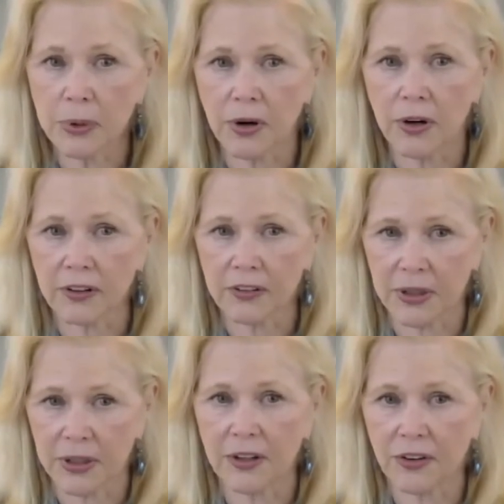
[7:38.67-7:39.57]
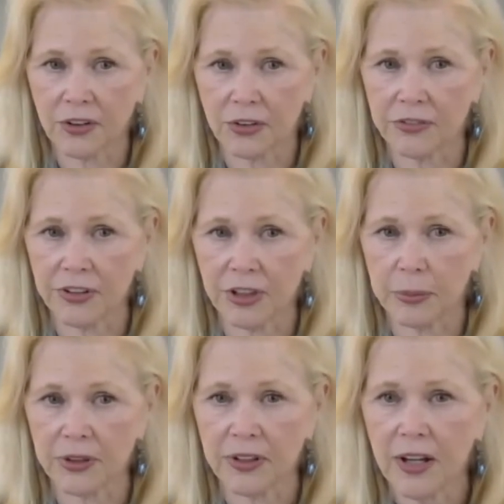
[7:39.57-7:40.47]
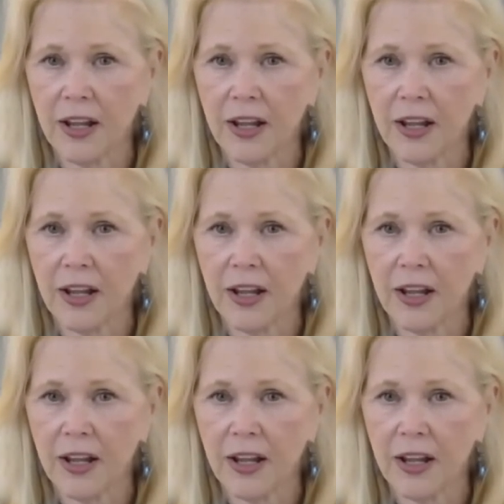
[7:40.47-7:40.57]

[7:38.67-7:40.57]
part of my character development.